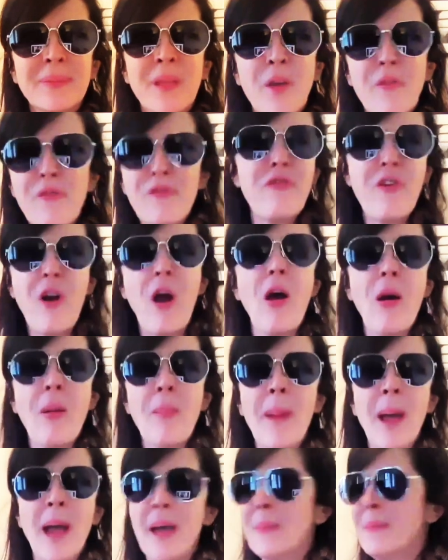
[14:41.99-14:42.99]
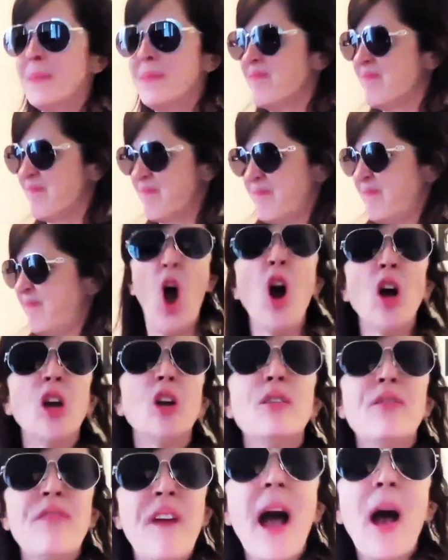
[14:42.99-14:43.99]
from all
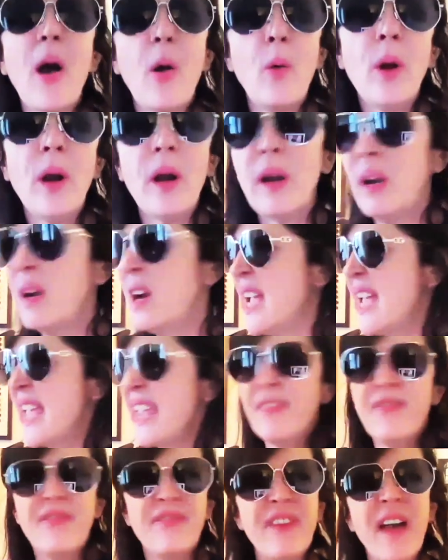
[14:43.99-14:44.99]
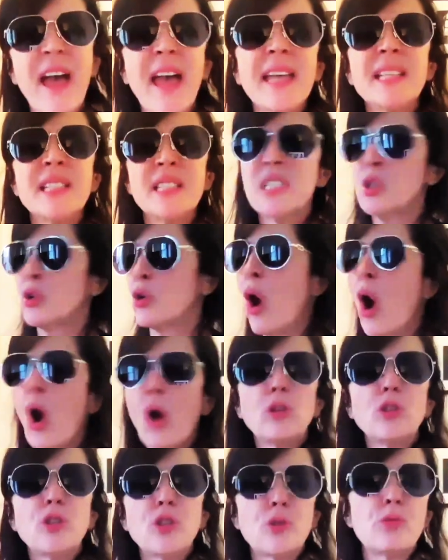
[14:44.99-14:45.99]
of our events,
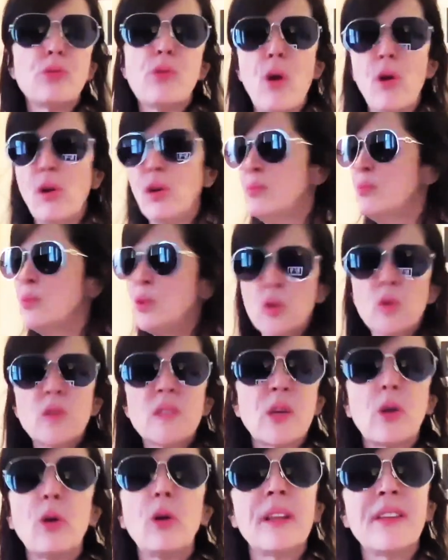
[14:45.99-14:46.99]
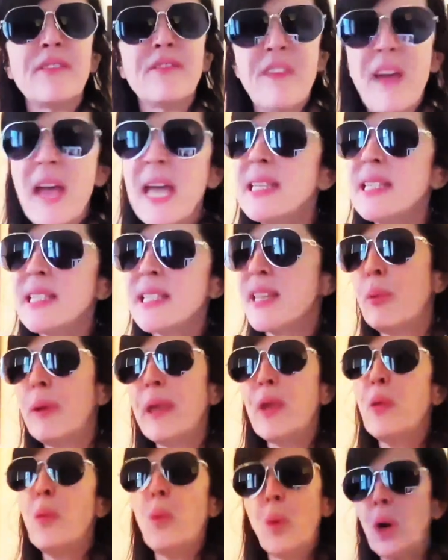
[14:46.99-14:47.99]
cultural, musical events
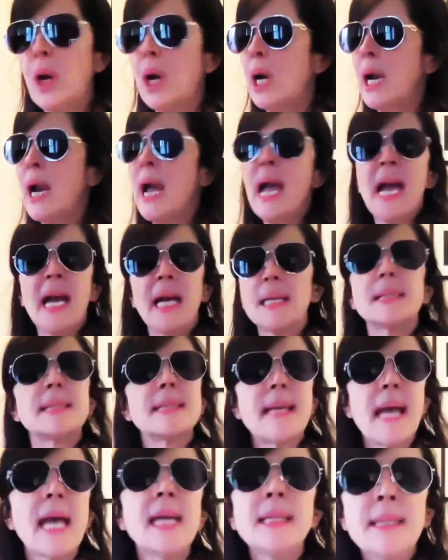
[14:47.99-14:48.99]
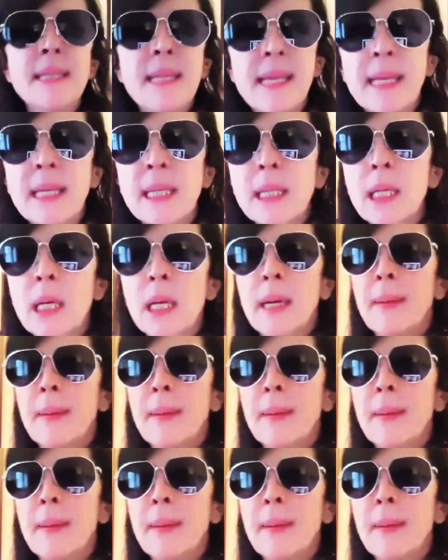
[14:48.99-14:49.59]
we were attending.